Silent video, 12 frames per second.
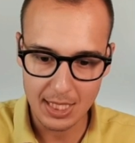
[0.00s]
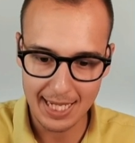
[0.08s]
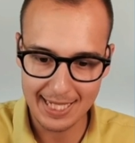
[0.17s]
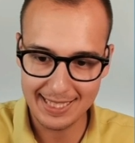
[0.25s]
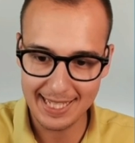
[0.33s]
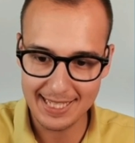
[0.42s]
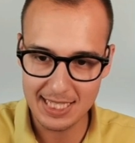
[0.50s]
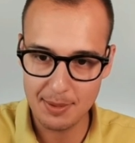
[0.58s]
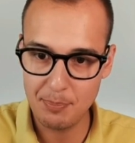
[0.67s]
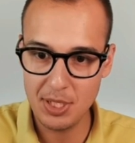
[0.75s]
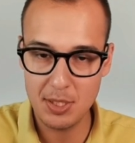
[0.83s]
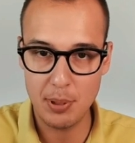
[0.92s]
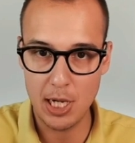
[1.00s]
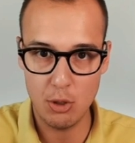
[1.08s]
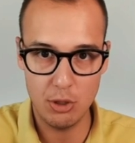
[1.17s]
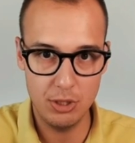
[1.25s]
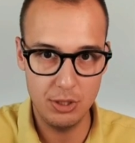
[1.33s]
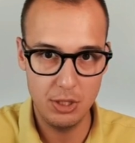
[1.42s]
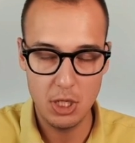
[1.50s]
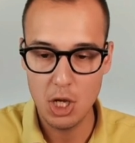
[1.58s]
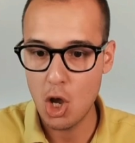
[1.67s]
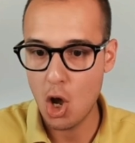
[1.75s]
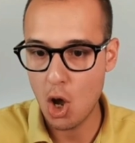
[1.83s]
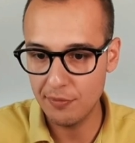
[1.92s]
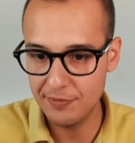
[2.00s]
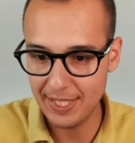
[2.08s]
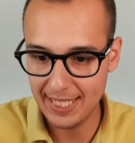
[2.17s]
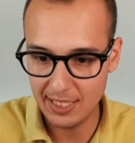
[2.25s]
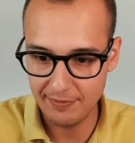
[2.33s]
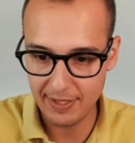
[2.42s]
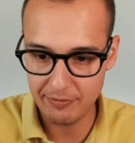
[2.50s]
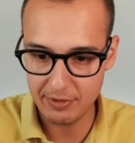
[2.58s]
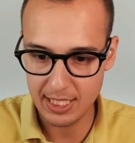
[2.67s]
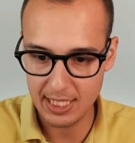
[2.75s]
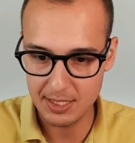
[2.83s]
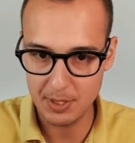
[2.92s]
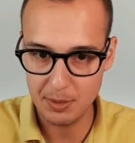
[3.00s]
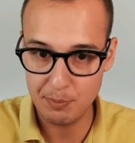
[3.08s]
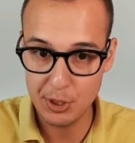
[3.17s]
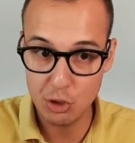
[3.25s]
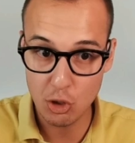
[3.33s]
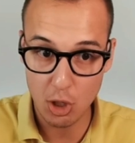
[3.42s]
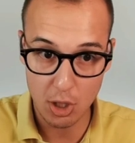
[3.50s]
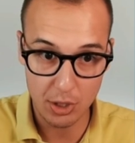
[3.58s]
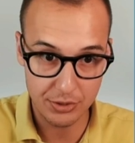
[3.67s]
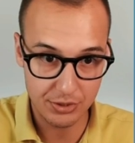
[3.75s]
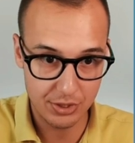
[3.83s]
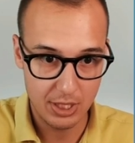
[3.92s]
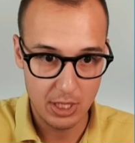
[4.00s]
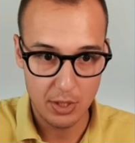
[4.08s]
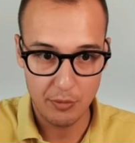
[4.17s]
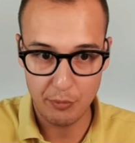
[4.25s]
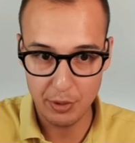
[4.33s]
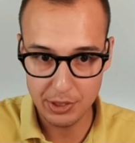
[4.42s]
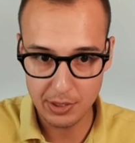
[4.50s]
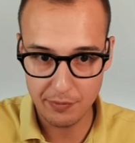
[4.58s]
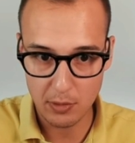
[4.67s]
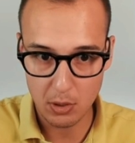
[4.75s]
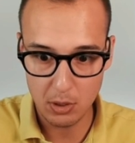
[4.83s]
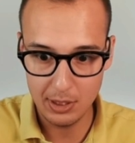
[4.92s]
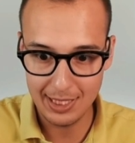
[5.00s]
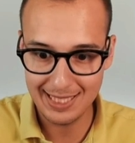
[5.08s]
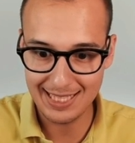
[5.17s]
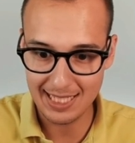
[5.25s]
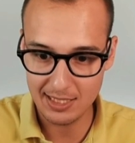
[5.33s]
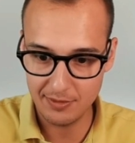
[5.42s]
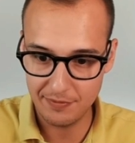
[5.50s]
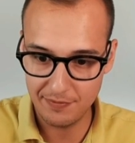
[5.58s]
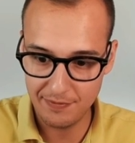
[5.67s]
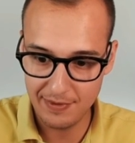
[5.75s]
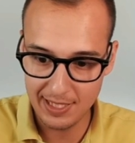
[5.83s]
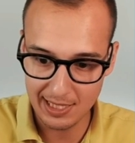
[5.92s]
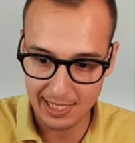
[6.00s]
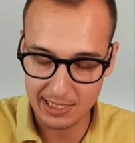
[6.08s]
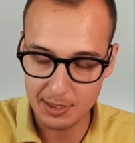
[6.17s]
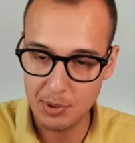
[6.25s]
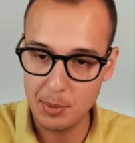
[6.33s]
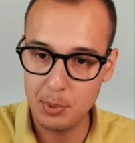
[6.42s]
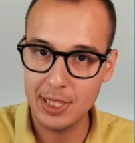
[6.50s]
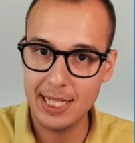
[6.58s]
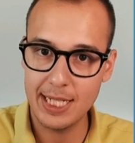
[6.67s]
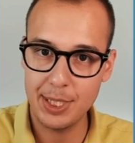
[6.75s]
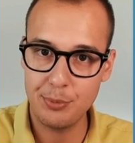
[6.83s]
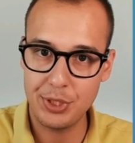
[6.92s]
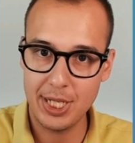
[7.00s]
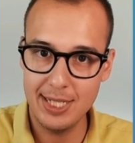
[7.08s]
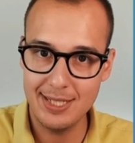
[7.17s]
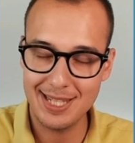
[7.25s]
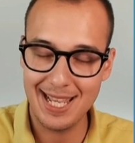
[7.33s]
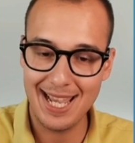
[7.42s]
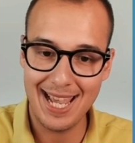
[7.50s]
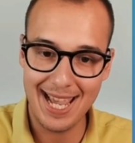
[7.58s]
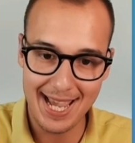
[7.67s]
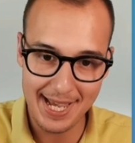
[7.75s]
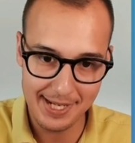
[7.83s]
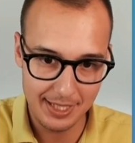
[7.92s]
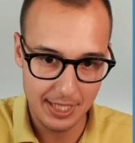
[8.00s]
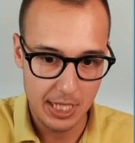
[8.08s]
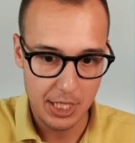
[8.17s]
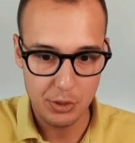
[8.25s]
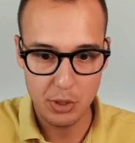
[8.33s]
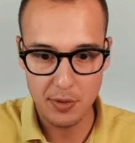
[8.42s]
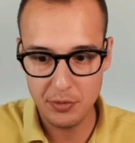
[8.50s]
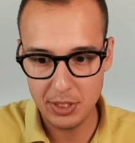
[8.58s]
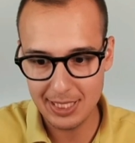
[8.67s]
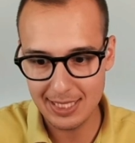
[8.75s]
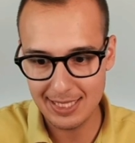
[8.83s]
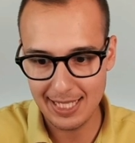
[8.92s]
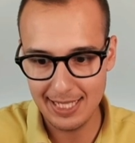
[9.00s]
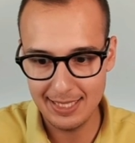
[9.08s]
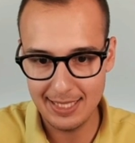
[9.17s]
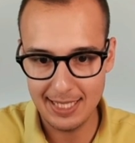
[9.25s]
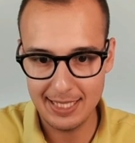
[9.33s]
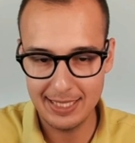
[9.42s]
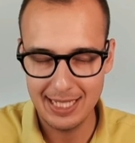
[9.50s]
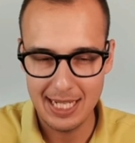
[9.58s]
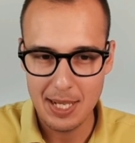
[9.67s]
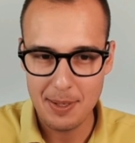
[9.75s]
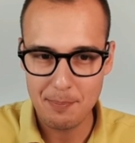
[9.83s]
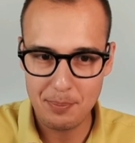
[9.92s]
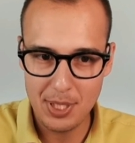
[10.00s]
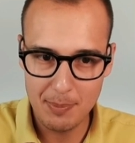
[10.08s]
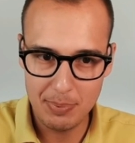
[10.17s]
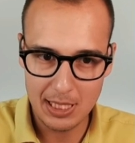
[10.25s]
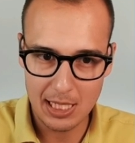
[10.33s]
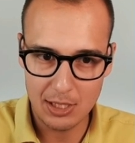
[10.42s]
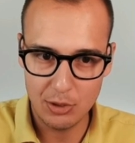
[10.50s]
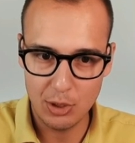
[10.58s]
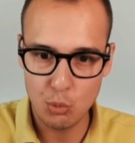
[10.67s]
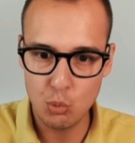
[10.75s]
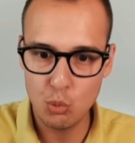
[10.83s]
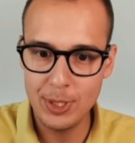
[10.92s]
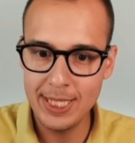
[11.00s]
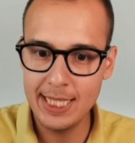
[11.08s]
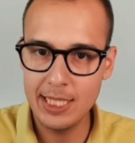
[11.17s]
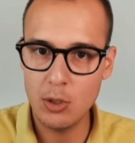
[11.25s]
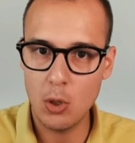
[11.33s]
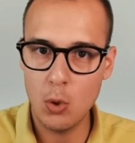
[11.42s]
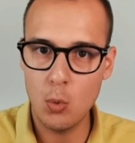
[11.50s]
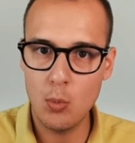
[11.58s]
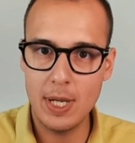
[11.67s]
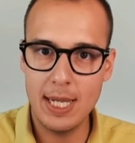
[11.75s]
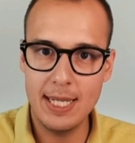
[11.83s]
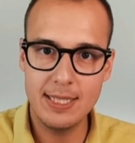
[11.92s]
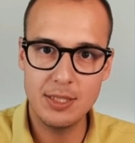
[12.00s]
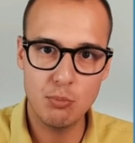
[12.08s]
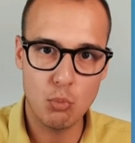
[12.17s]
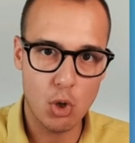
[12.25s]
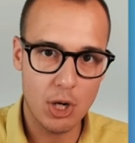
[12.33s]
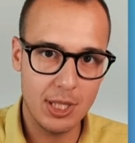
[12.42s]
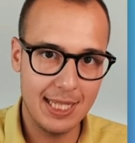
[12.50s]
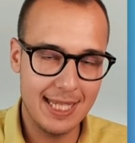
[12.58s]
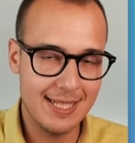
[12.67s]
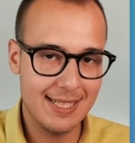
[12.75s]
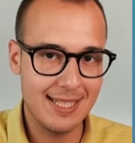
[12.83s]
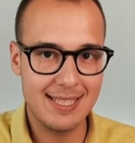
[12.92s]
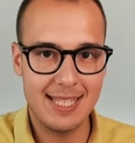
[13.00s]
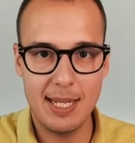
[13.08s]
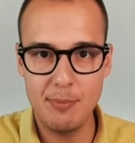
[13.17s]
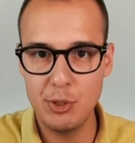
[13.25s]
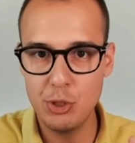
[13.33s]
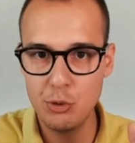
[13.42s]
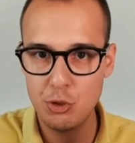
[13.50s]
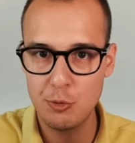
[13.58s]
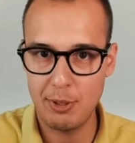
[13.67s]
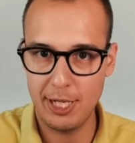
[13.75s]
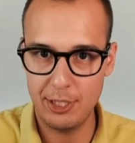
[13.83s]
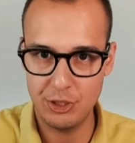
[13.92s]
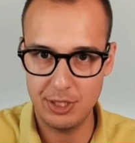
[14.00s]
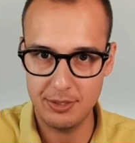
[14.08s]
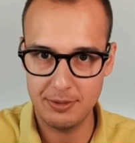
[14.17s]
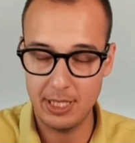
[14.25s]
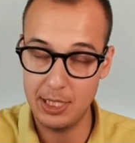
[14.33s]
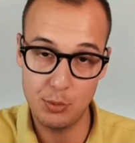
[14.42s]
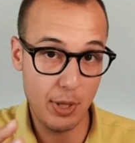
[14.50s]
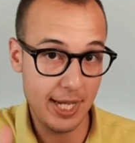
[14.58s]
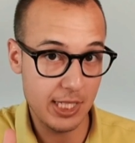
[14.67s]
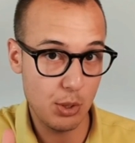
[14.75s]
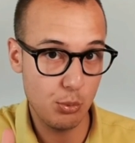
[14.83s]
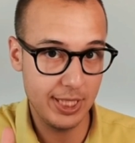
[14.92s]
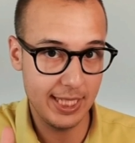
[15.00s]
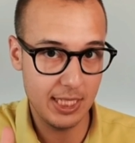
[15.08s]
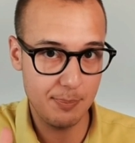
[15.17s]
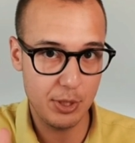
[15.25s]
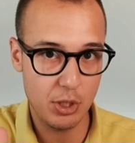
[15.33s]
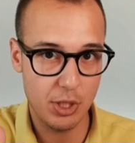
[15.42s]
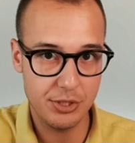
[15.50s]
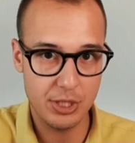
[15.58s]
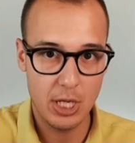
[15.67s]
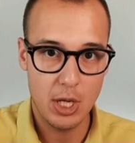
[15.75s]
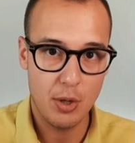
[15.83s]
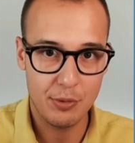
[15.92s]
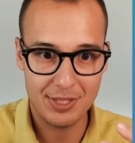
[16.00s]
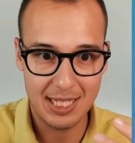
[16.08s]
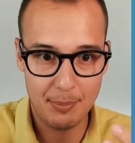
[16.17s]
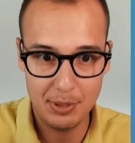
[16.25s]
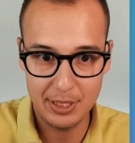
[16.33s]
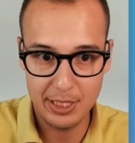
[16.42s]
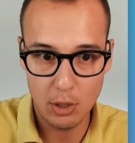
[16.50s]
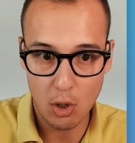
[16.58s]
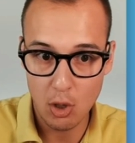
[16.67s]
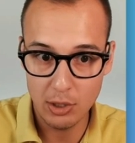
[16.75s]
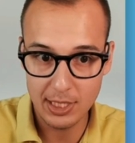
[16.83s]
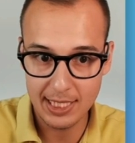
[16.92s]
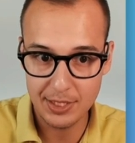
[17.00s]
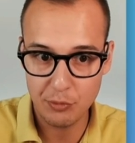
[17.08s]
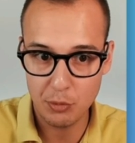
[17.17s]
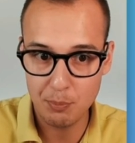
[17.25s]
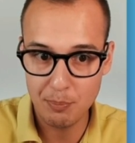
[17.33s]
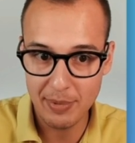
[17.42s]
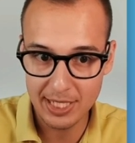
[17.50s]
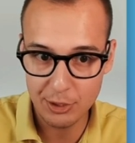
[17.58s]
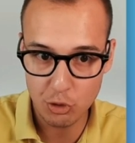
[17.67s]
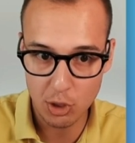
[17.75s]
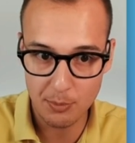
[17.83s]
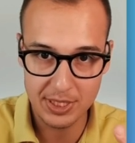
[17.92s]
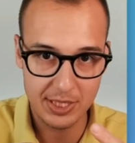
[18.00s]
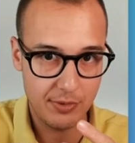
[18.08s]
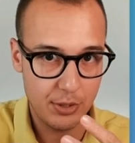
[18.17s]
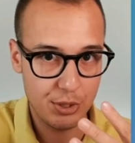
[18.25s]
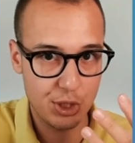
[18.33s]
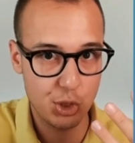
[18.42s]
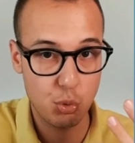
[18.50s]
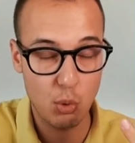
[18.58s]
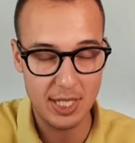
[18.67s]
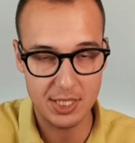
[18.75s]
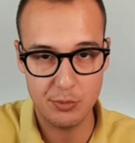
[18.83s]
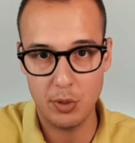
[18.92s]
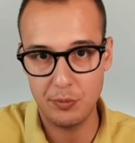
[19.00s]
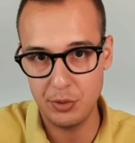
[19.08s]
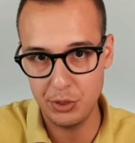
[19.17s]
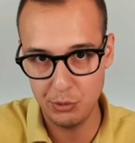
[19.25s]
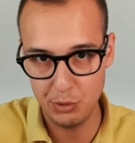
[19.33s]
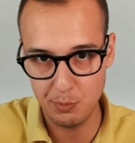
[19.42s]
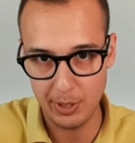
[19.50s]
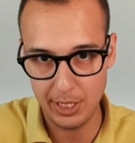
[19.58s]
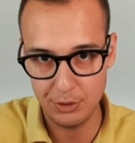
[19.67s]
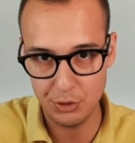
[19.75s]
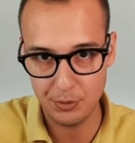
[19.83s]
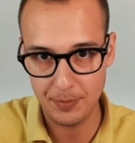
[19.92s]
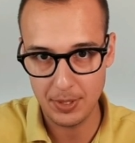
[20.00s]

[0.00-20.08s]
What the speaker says: And that's the big power of native advertisement, because first of all, it doesn't feel like the people get advertised, and you have to understand that people are reading always more or less the same news pages. And why they're reading it? Because, for example, the Online is for many Germans a very trustworthy news page.